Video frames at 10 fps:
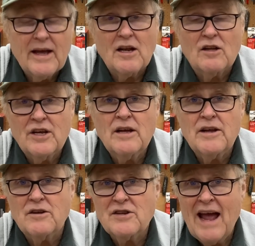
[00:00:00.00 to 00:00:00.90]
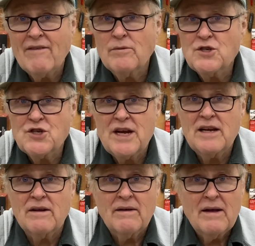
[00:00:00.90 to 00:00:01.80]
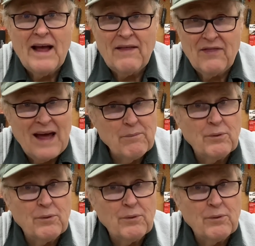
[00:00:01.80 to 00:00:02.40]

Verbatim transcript: And I'll tell you, to have a machine at that